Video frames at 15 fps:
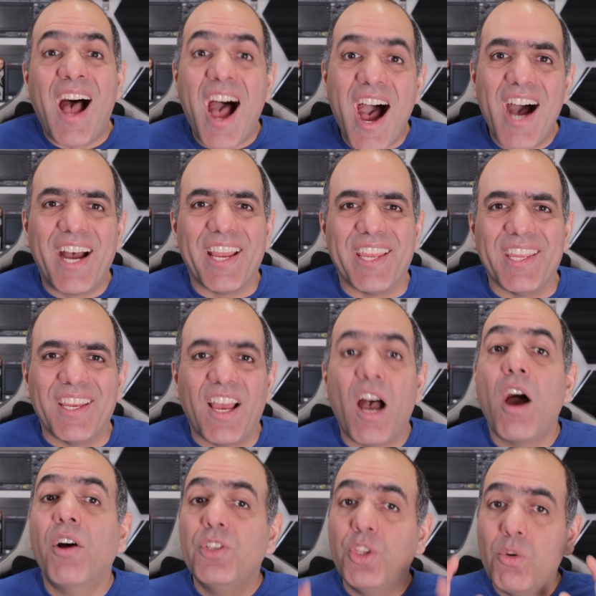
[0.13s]
Hi,
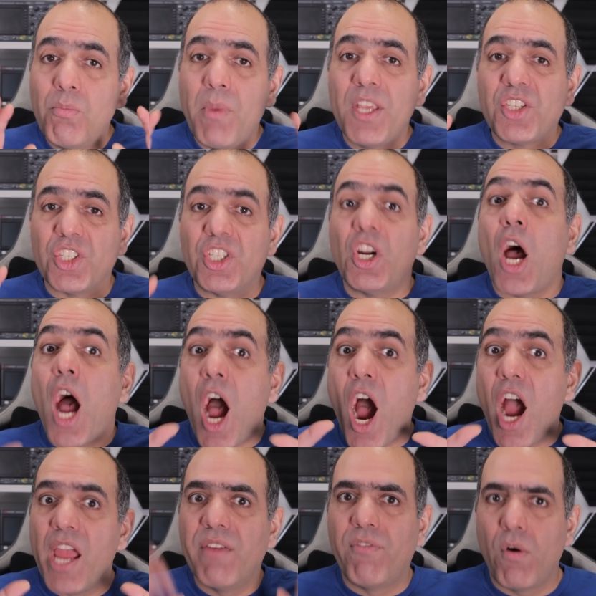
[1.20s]
how do you measure
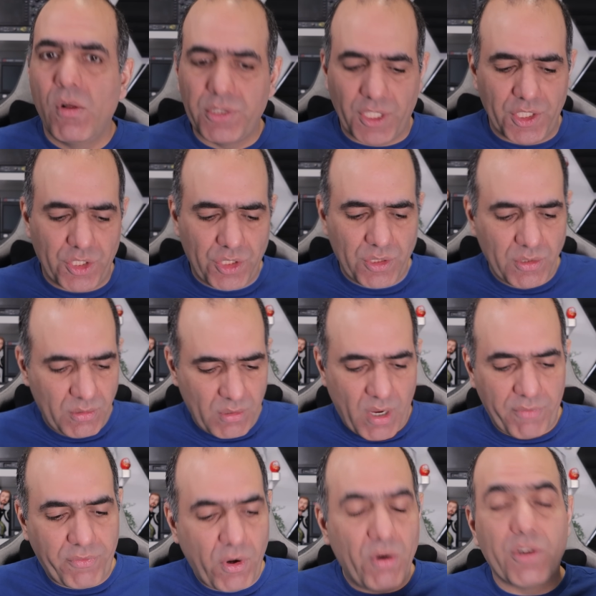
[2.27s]
high voltage?
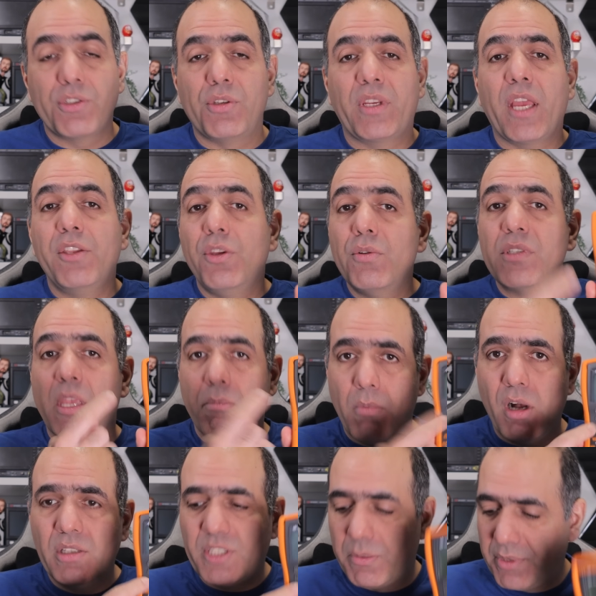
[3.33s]
Of course, you can use a
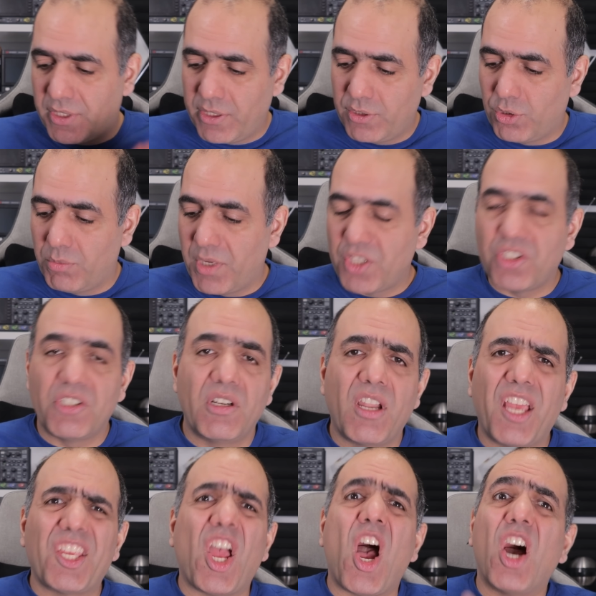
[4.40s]
multimeter to measure
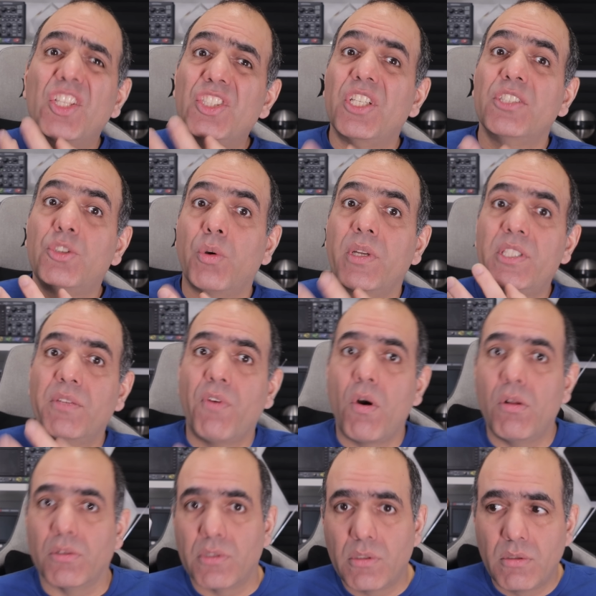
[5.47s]
like one hundred twenty
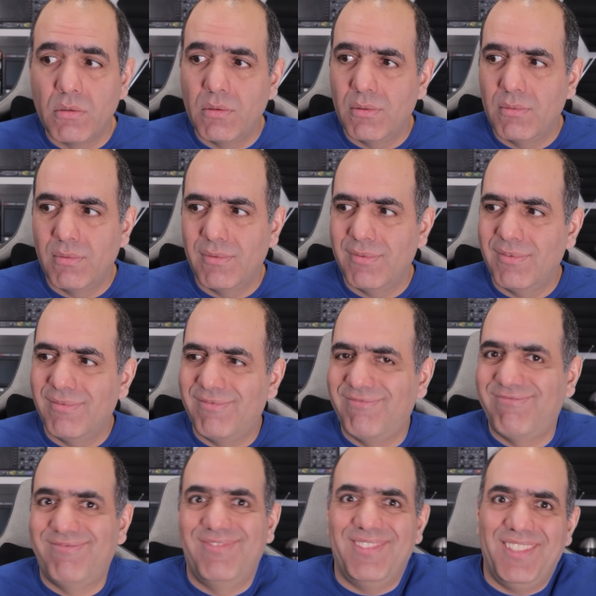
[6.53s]
volts.
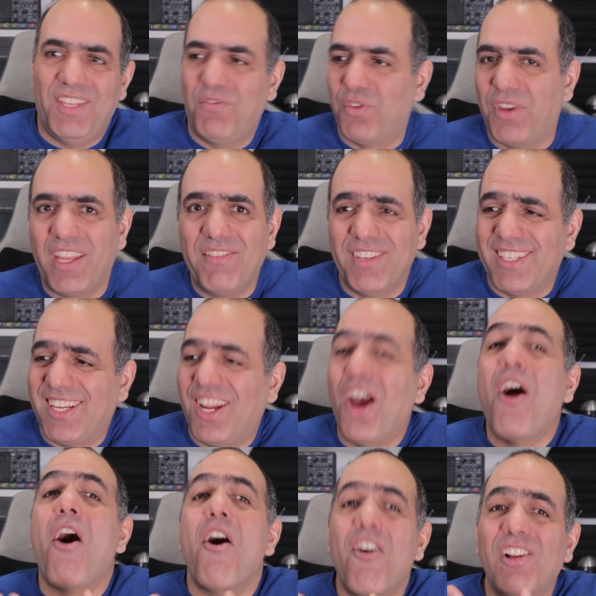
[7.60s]
If you can even
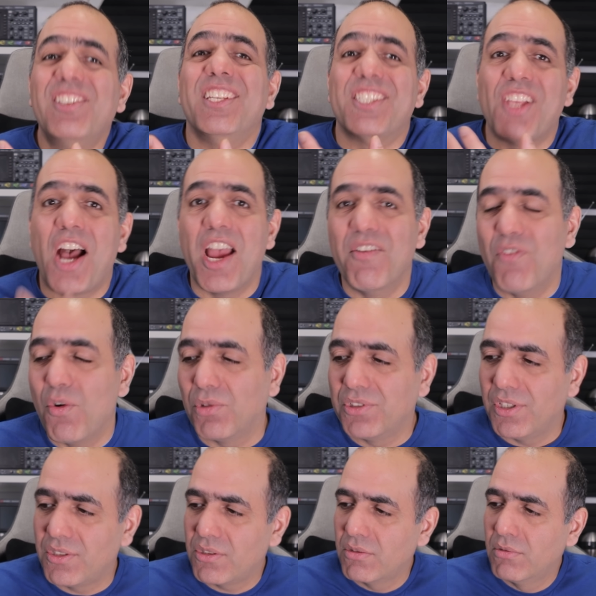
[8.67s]
call this high
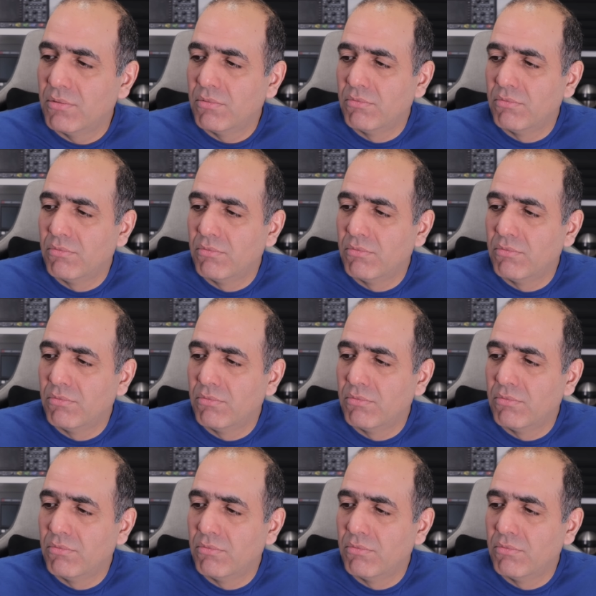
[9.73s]
voltage.